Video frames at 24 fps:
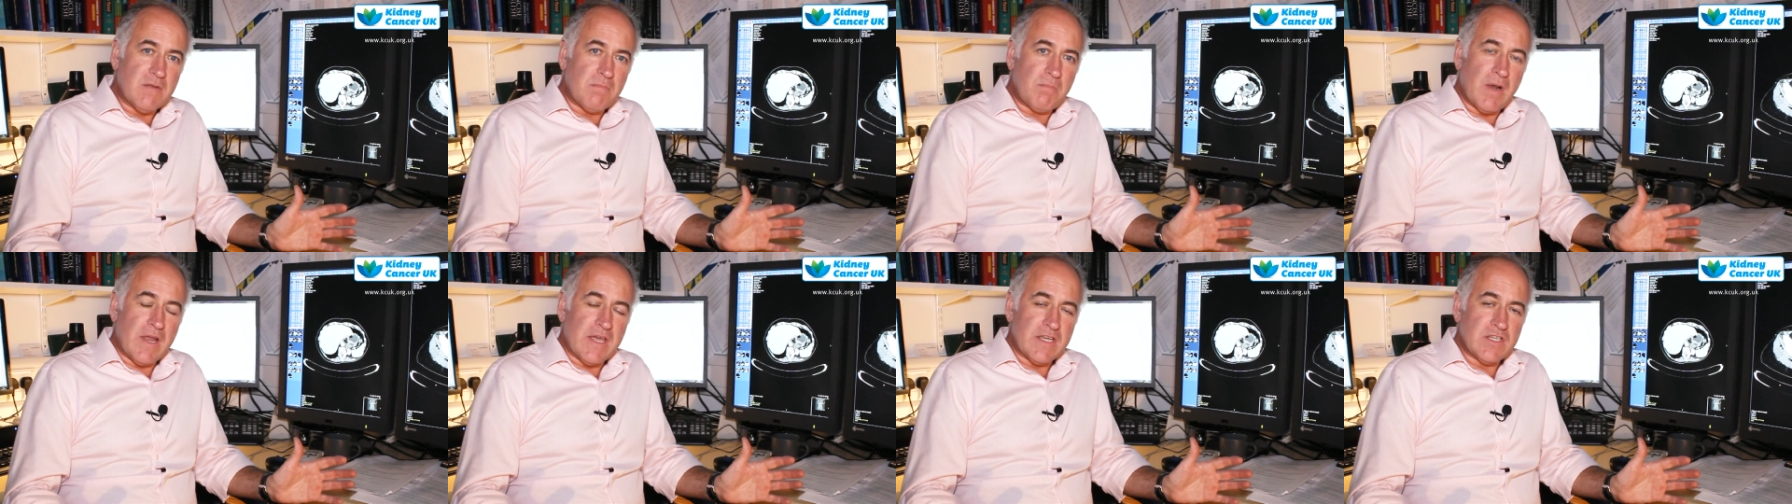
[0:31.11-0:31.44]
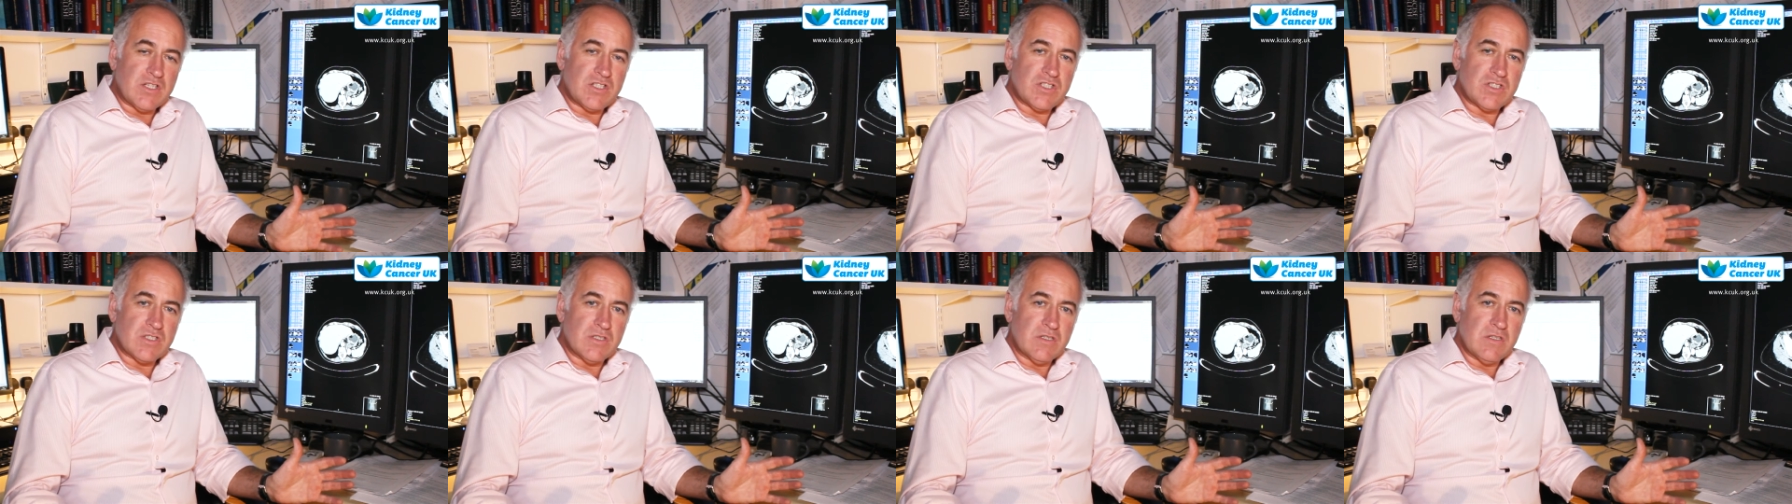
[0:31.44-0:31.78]

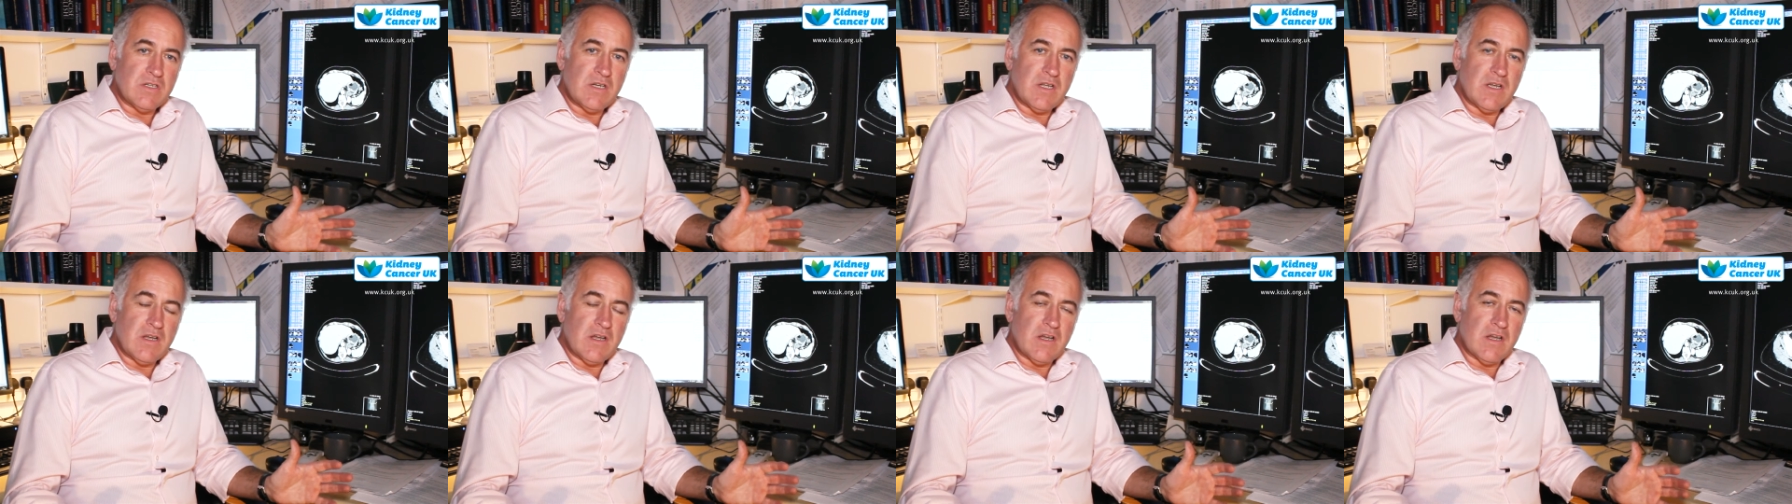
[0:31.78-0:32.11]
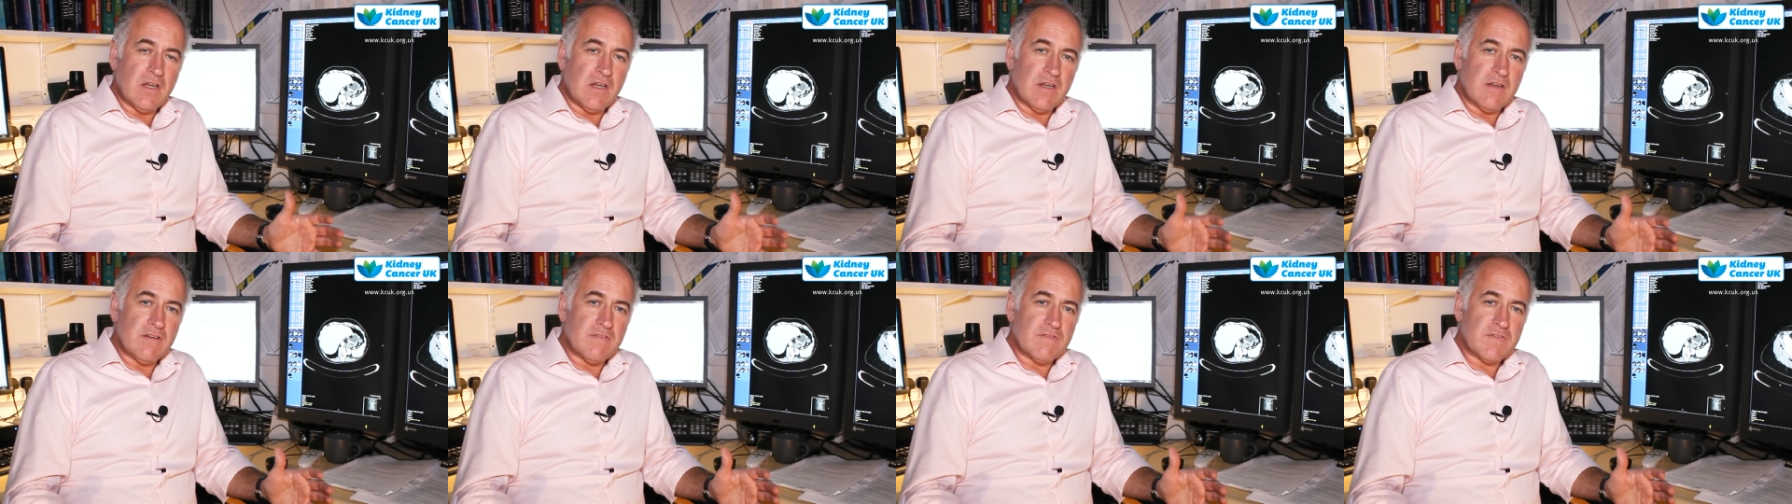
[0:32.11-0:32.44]
ablation
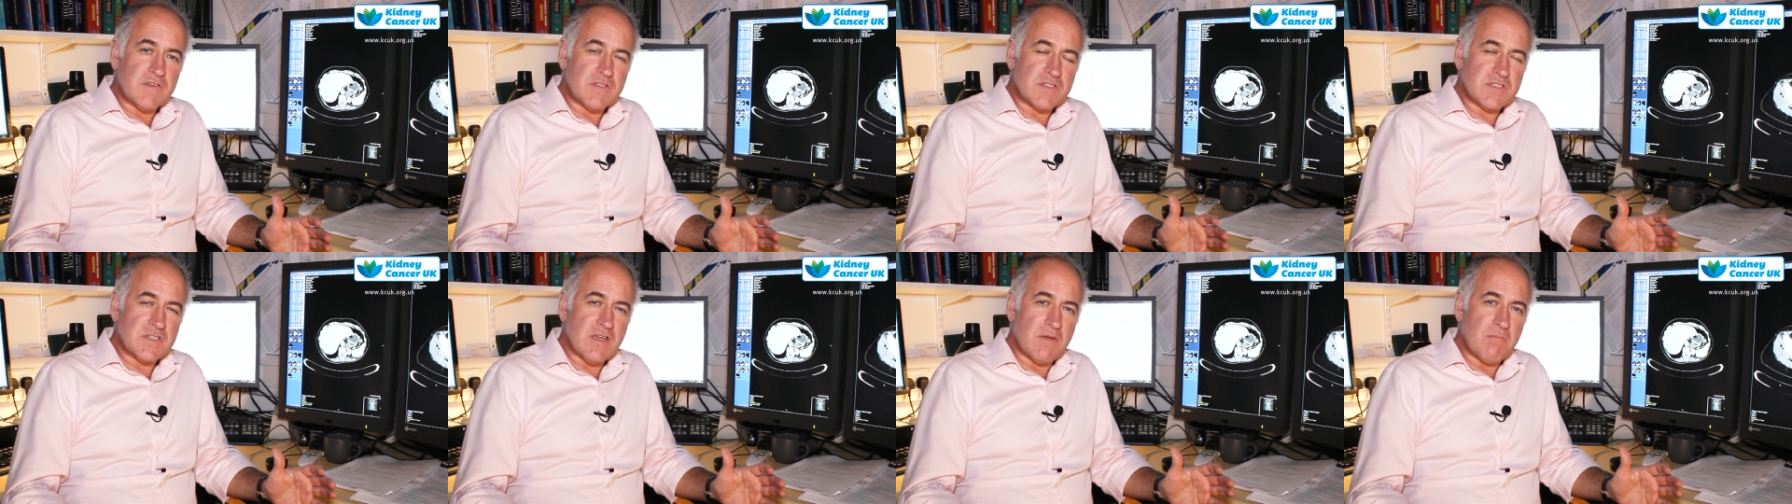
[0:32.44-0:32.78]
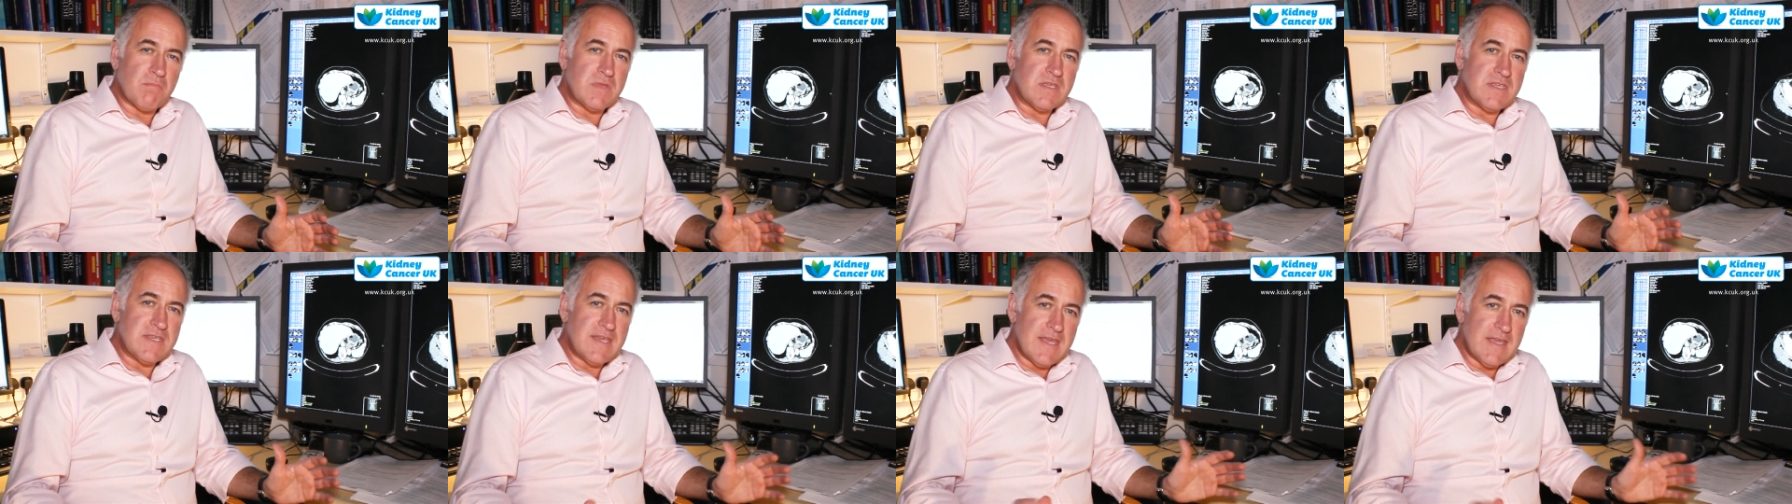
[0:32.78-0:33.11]
for
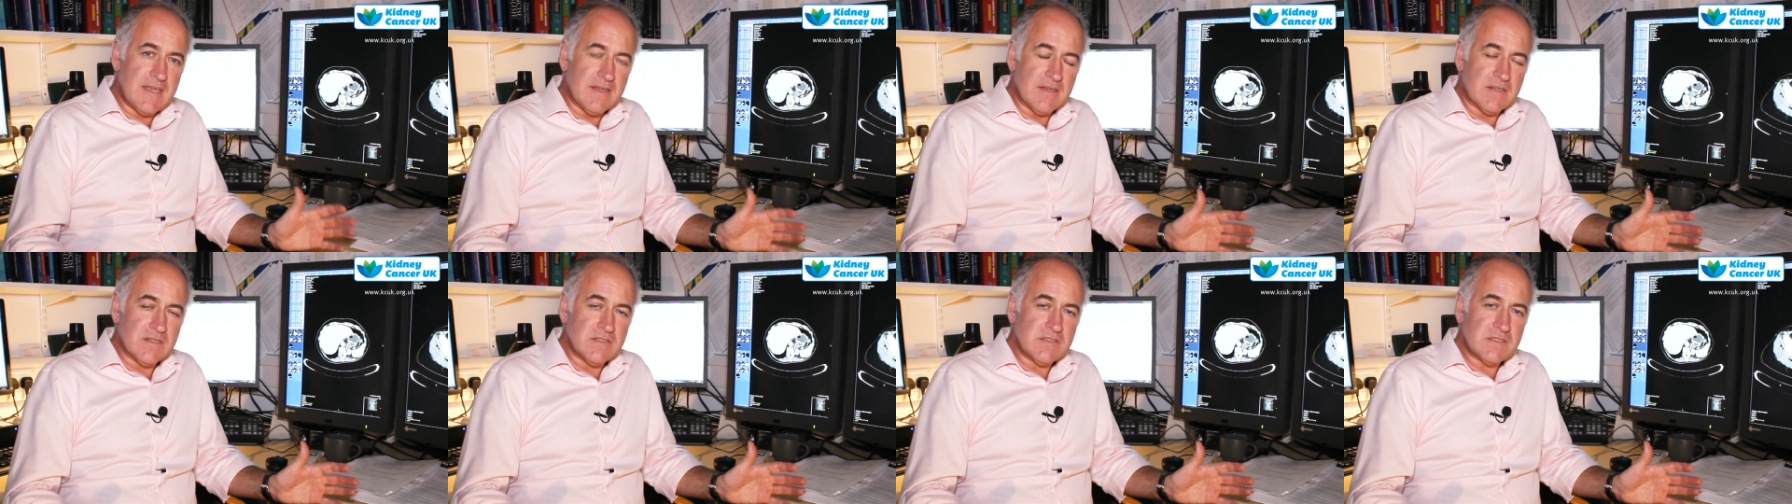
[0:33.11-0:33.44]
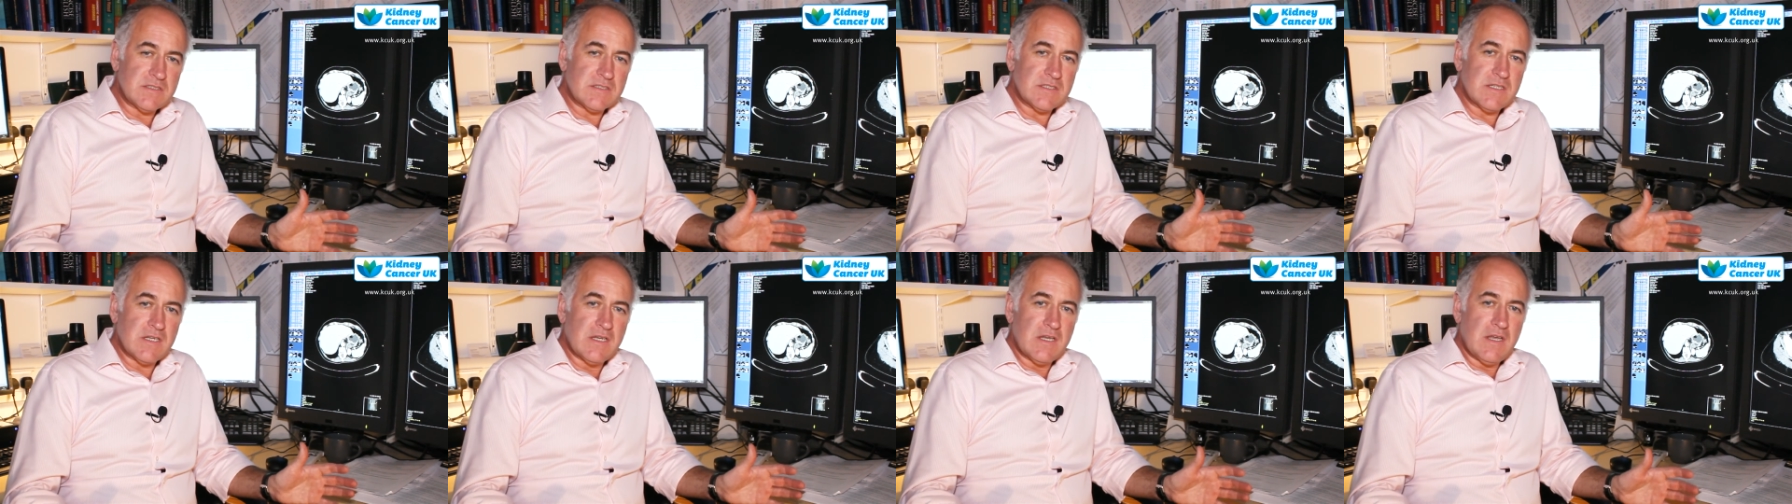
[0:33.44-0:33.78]
some
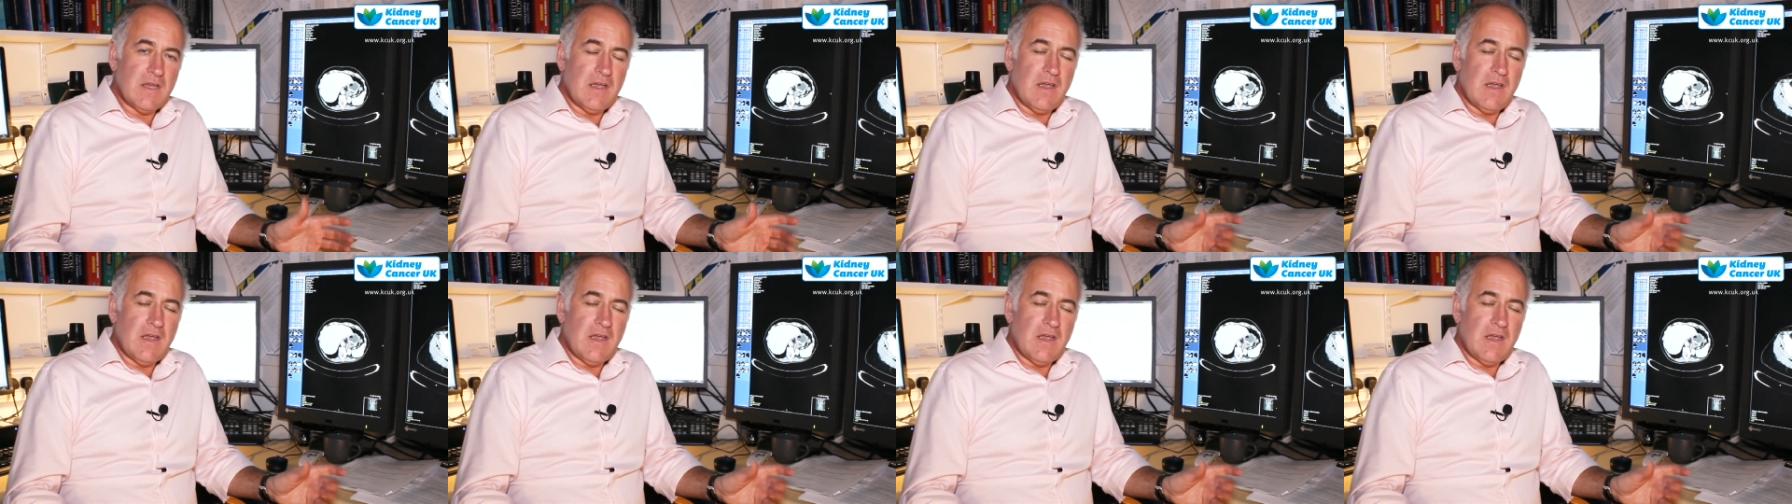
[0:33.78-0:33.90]
years.